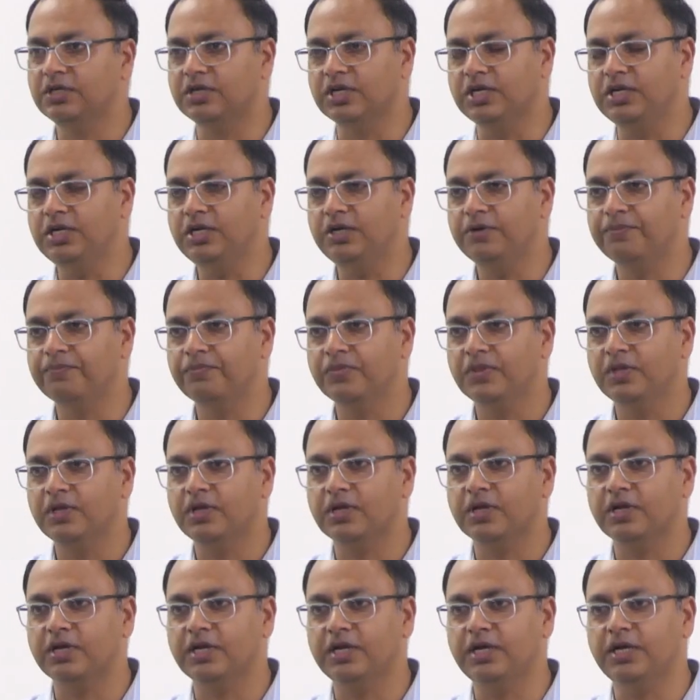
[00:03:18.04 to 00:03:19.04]
right?
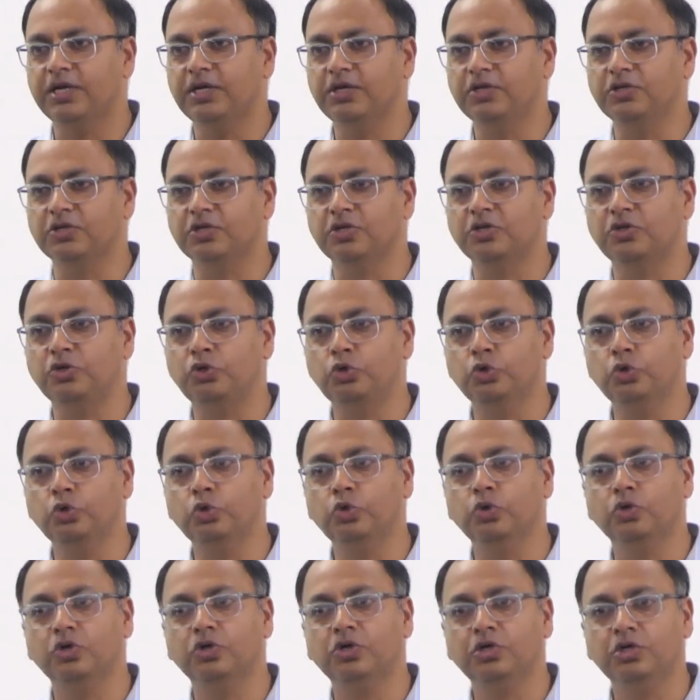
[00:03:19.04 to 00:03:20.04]
And
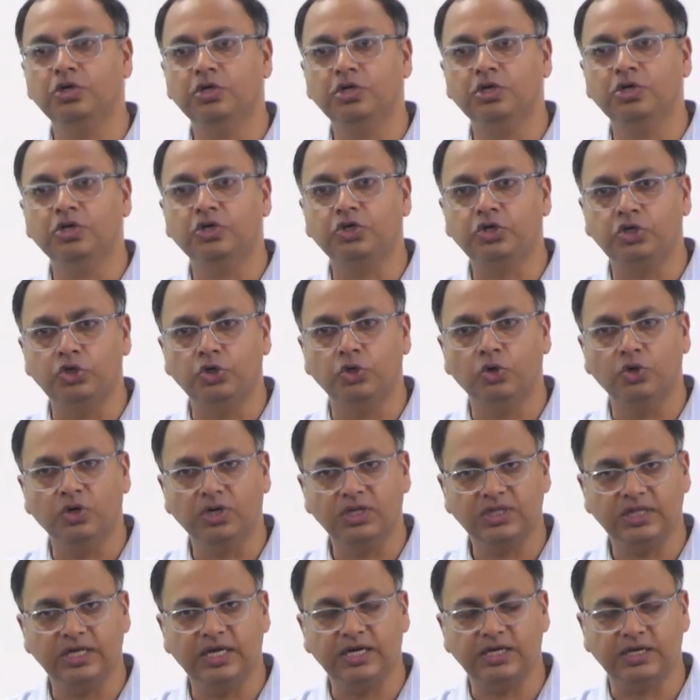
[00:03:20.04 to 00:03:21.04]
to
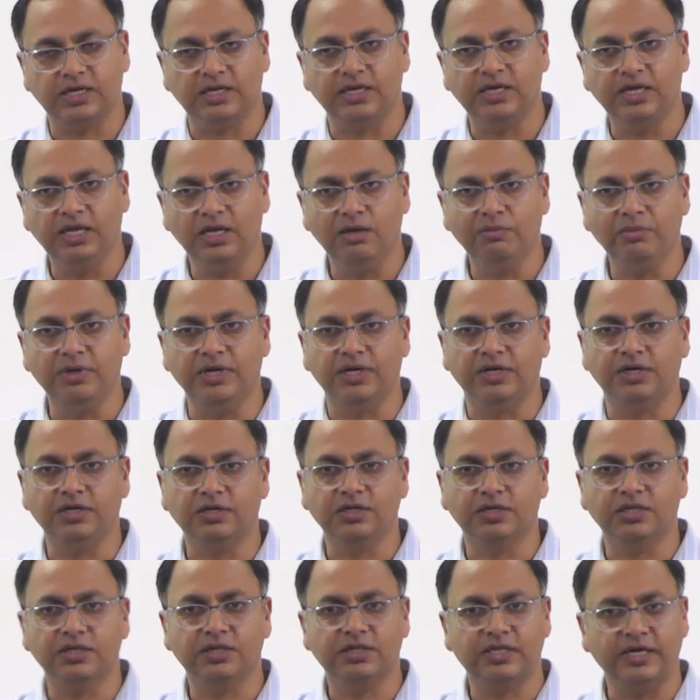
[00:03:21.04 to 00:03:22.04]
cure that
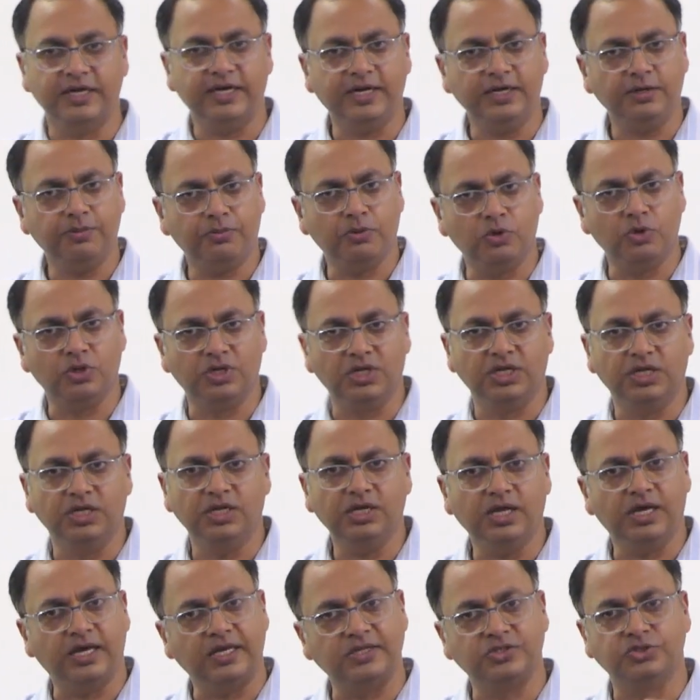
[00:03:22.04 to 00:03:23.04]
ailment, that
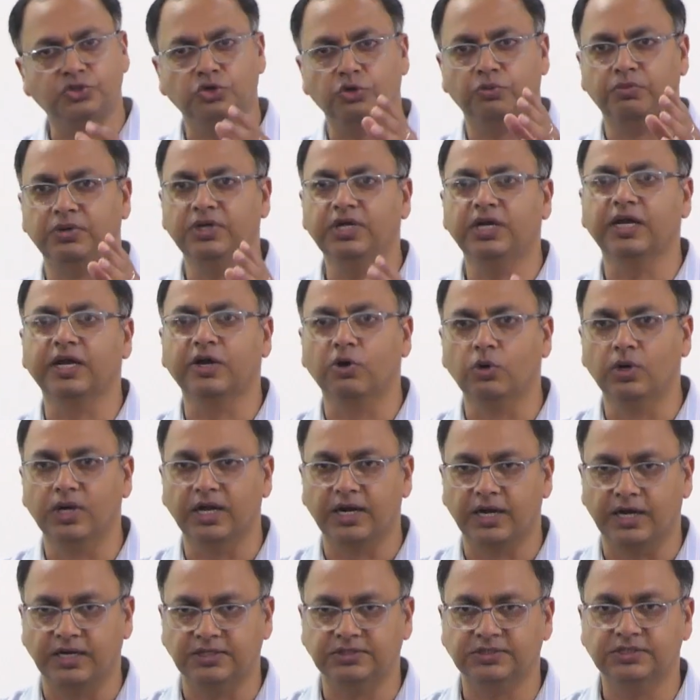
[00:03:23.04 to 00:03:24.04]
protein has to be
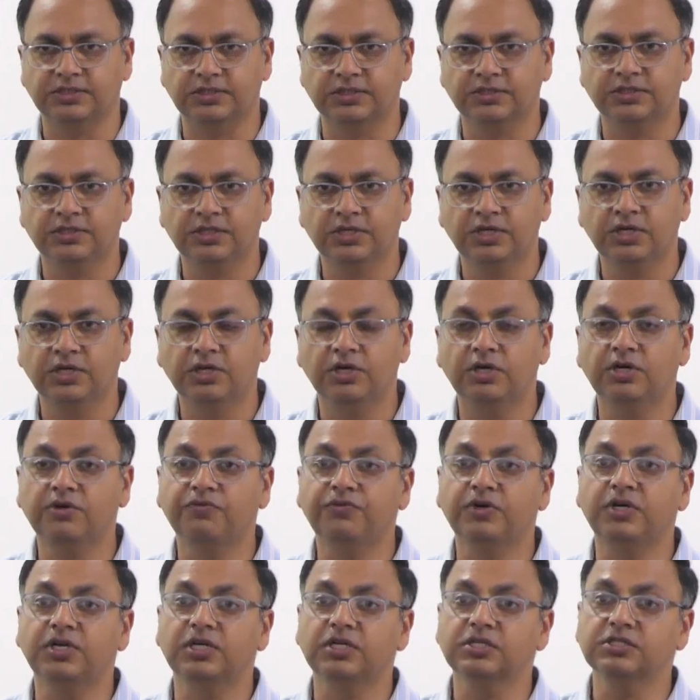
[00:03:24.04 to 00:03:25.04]
regularized.
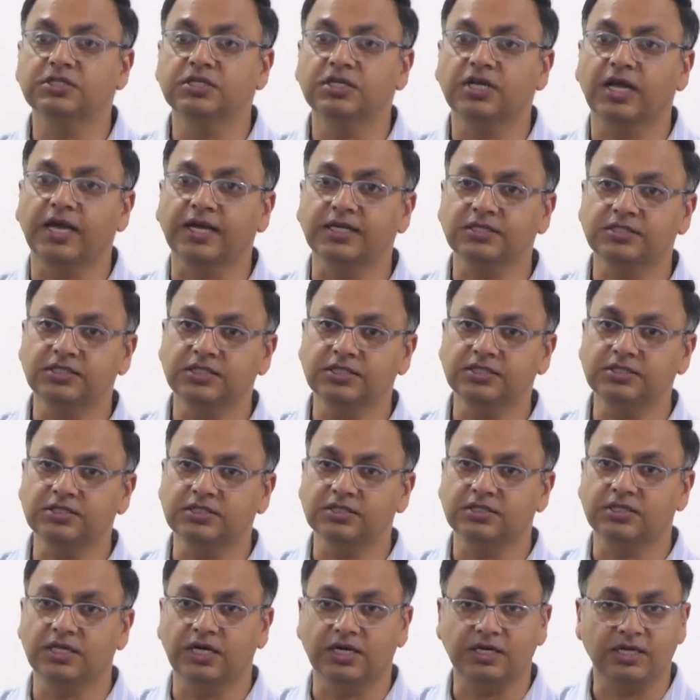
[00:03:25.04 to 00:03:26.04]
If it is in
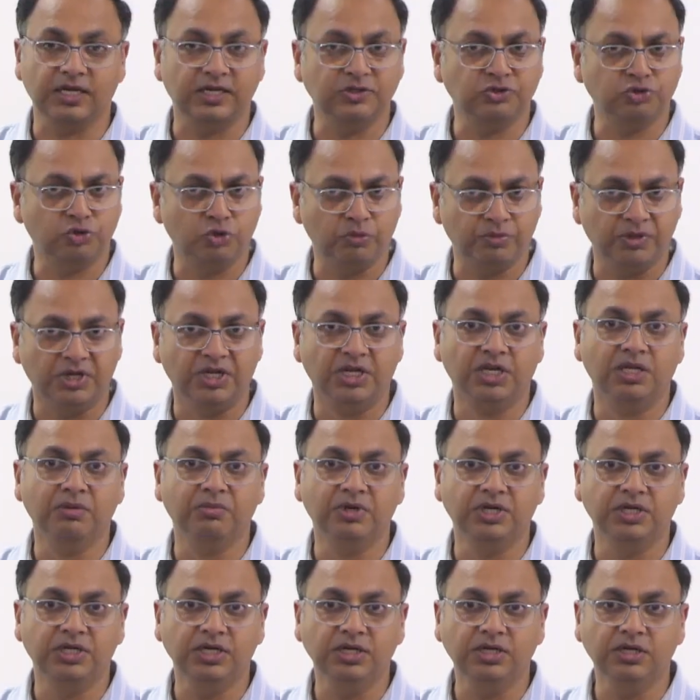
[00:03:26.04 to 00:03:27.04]
excess, that has to be
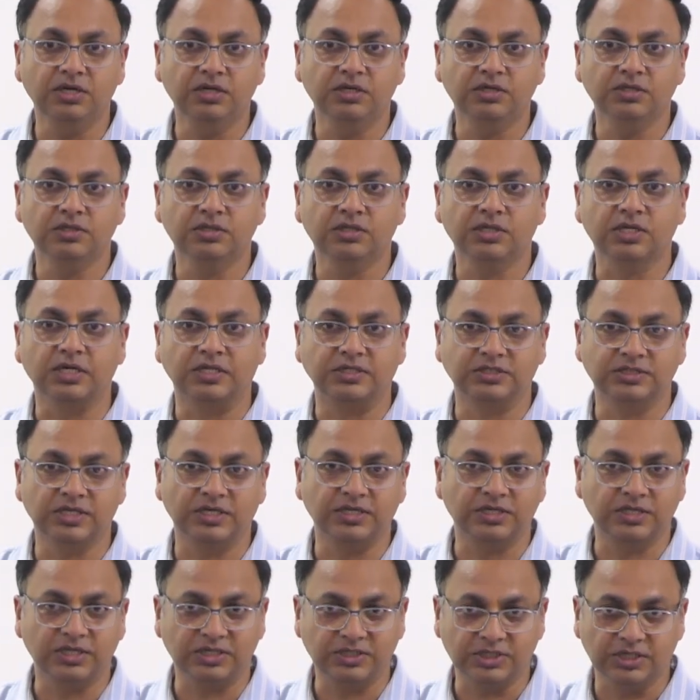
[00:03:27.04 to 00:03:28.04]
inhibited,
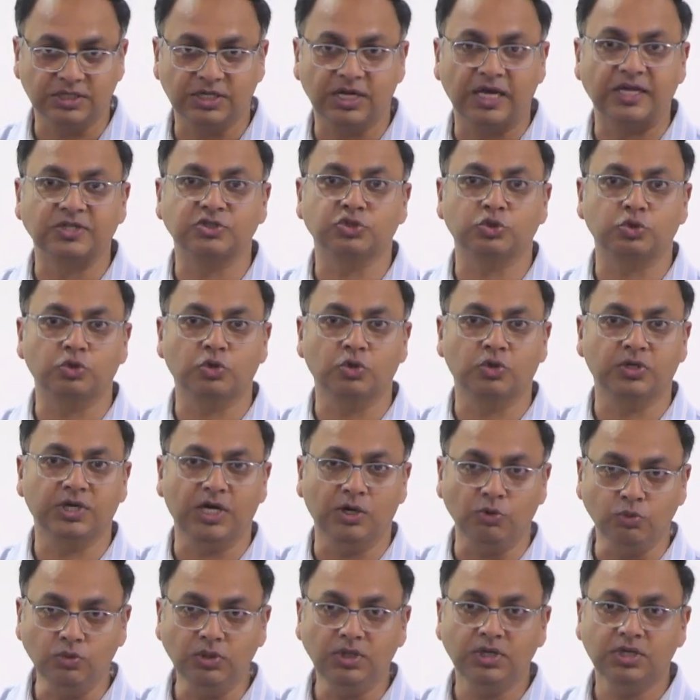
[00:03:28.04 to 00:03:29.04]
concentration has to go
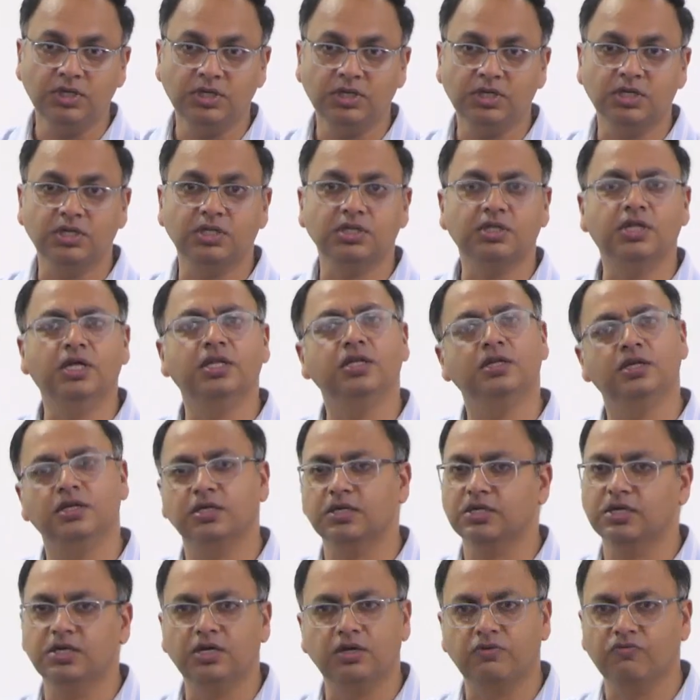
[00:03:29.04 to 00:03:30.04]
down,
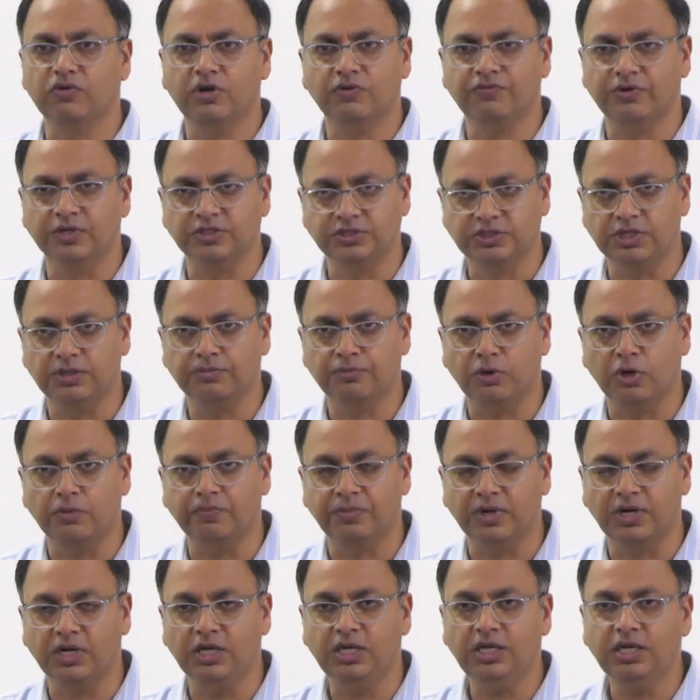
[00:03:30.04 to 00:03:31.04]
then it will function
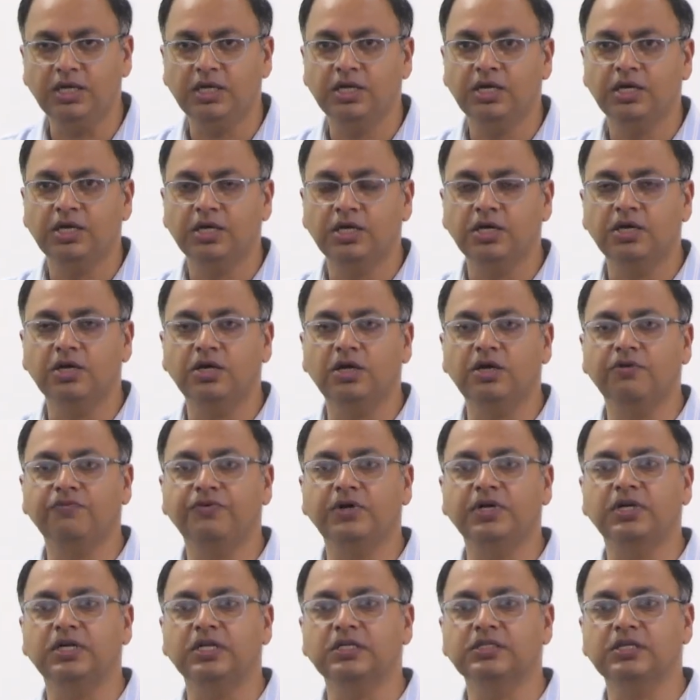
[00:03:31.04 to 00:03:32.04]
properly.
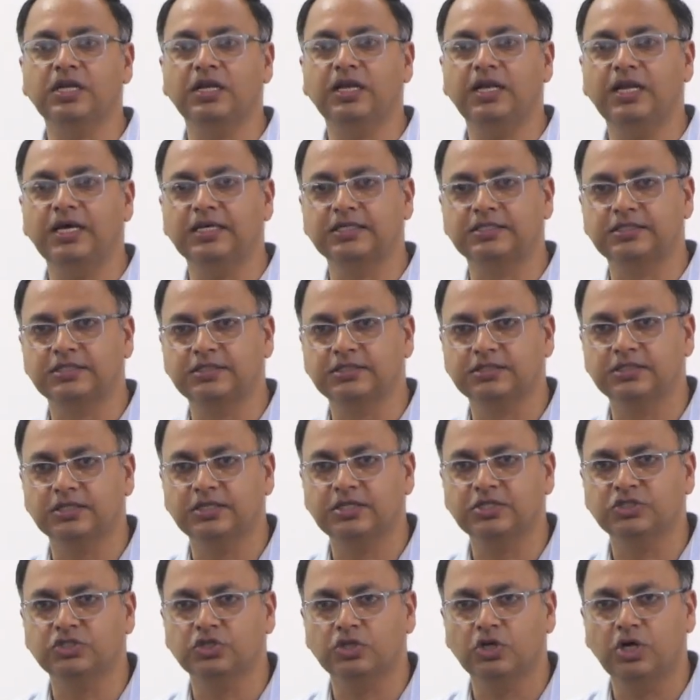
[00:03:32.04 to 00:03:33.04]
If it is less,
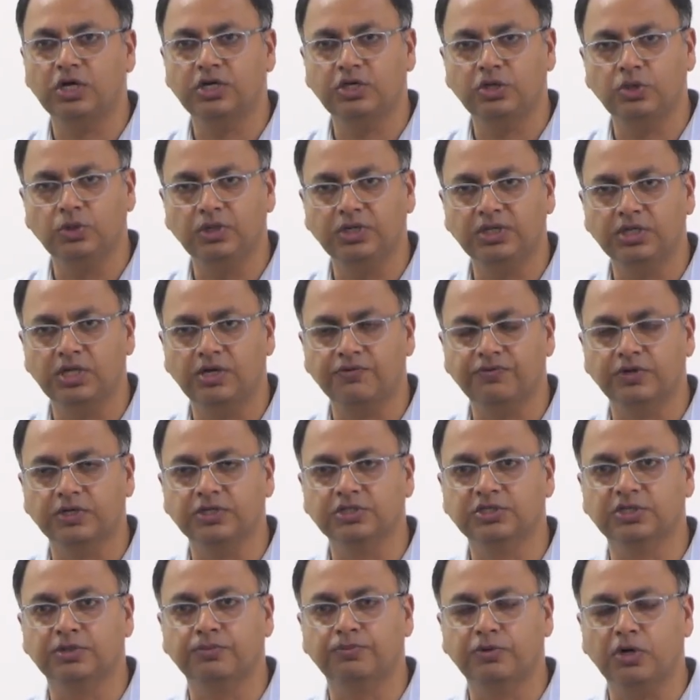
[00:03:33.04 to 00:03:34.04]
is not doing the
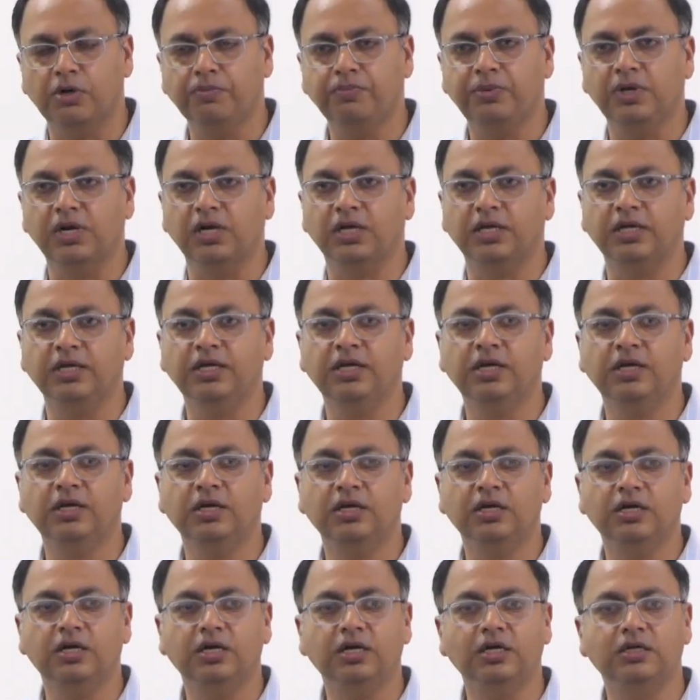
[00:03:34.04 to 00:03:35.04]
function properly,
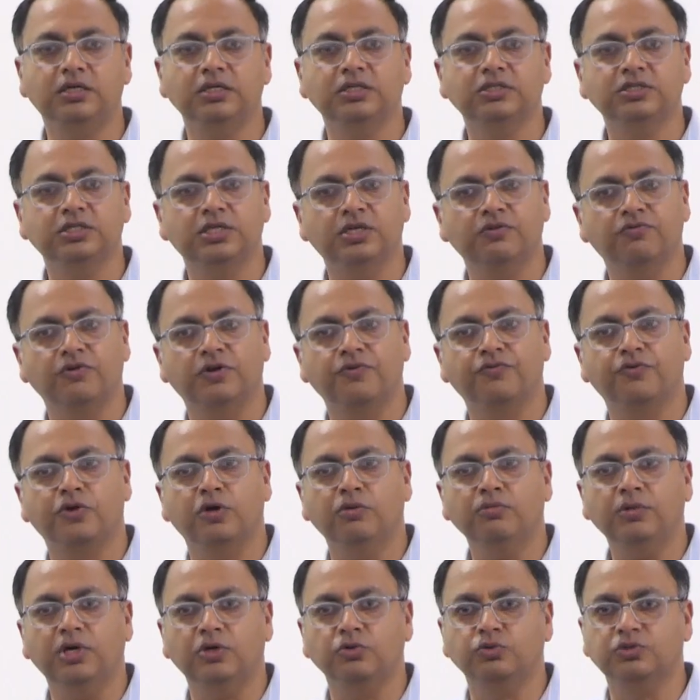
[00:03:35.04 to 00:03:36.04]
it is given
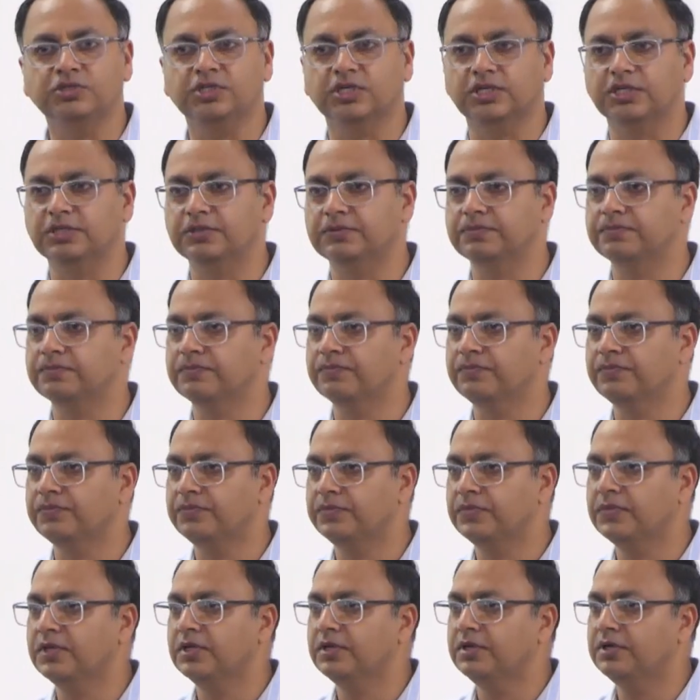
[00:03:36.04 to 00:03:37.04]
from outside,
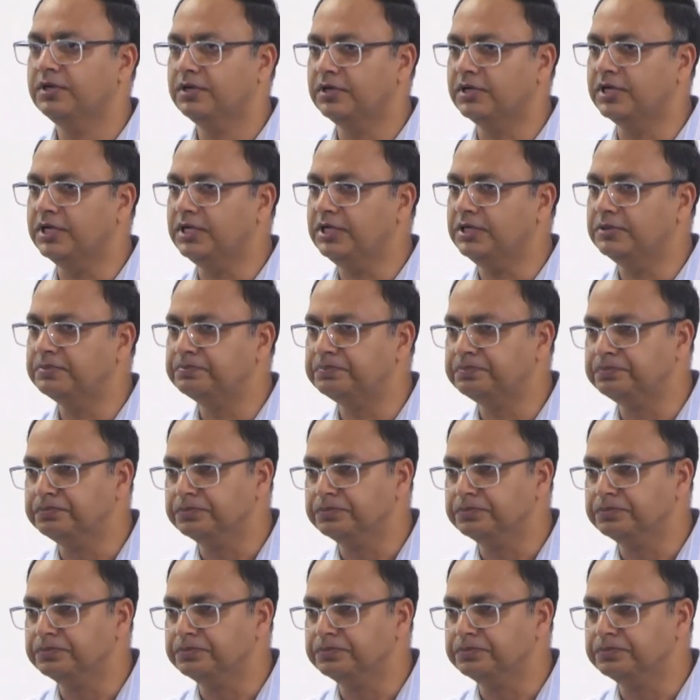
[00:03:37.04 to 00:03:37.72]
right?